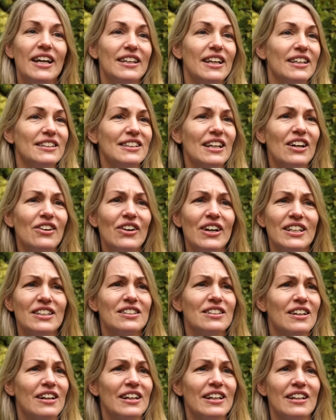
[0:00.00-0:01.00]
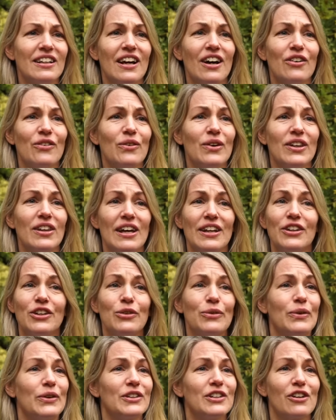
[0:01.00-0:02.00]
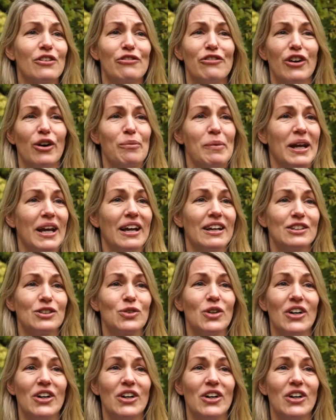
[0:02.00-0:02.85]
that's how I started out with underwater filming as